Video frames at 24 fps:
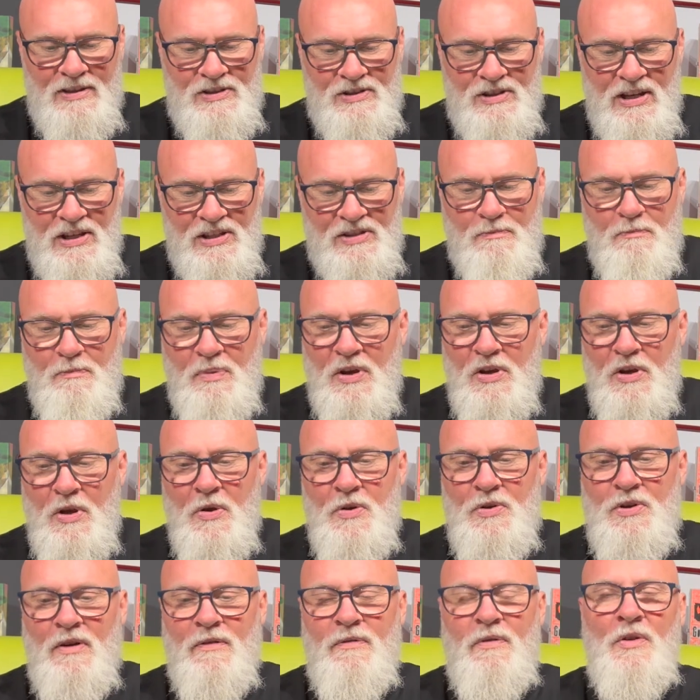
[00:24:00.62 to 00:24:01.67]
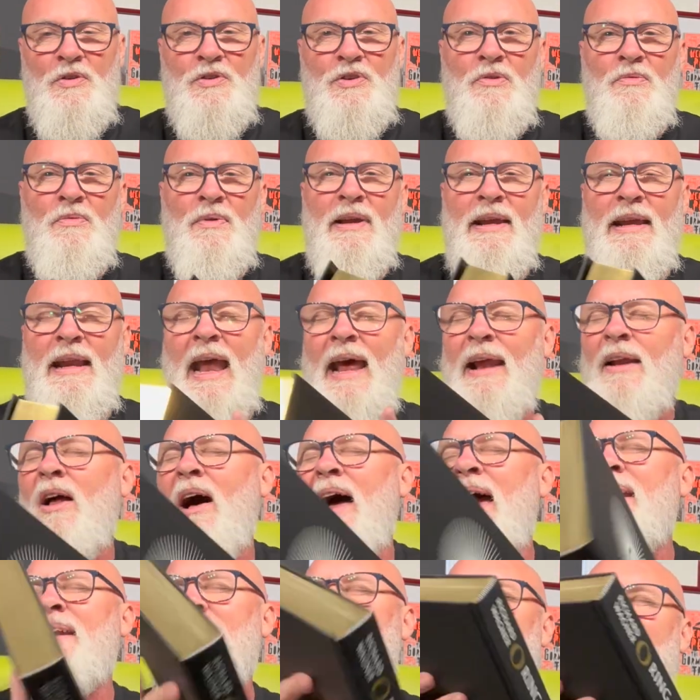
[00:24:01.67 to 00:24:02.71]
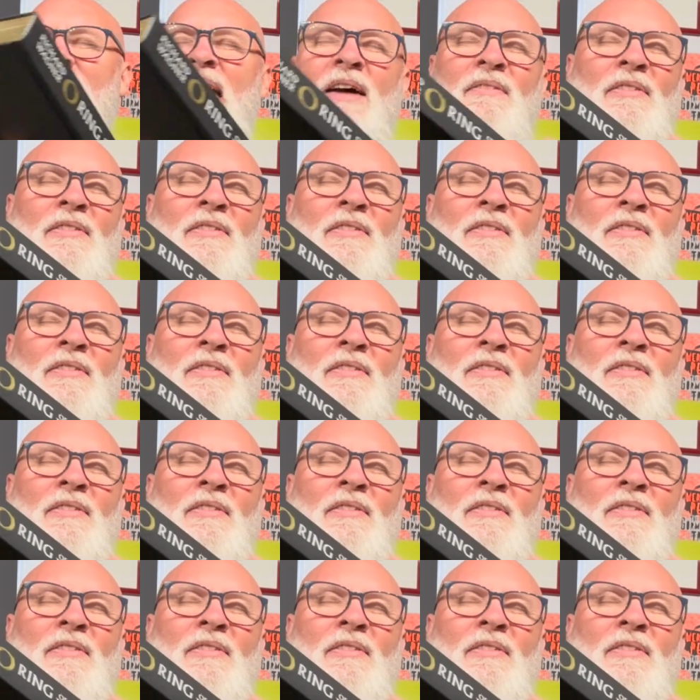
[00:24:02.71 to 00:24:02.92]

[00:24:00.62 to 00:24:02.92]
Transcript: just beautiful to read, and I just have